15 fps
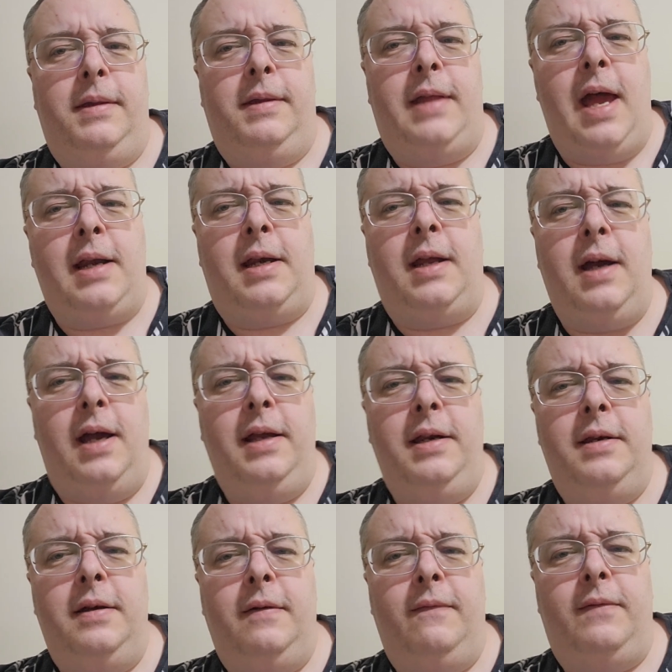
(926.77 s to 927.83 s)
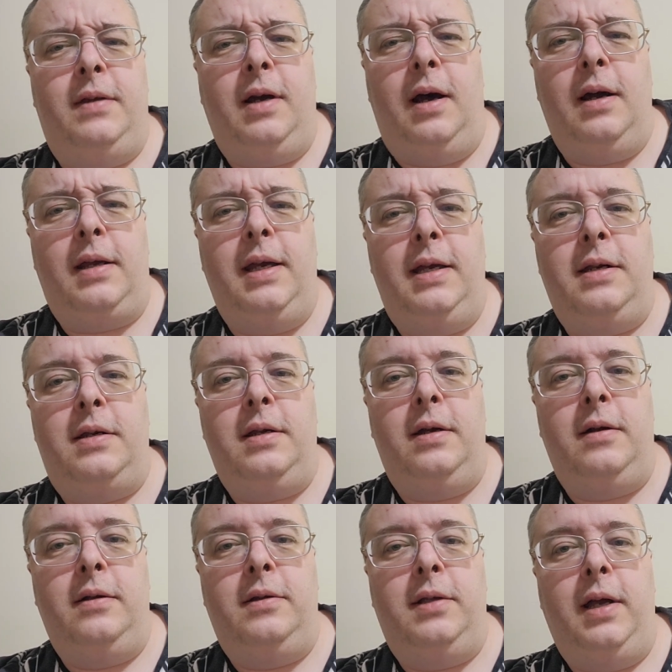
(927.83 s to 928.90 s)
that kind of talking to
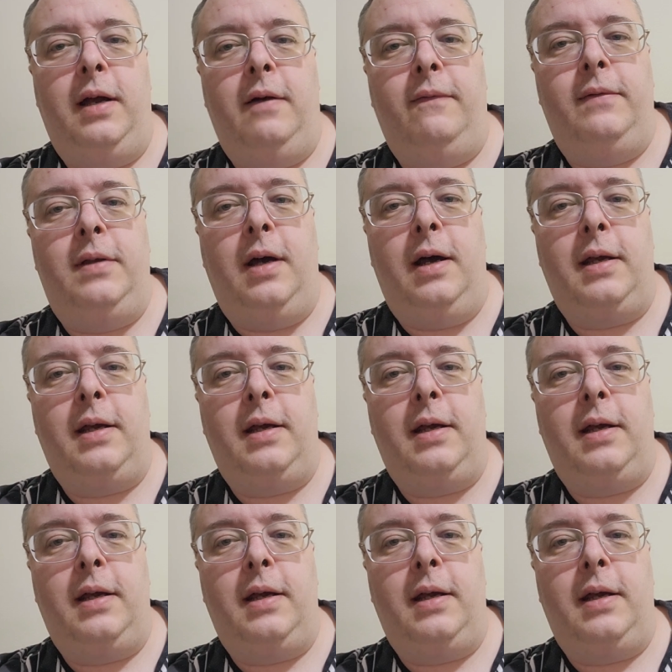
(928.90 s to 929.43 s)
yourself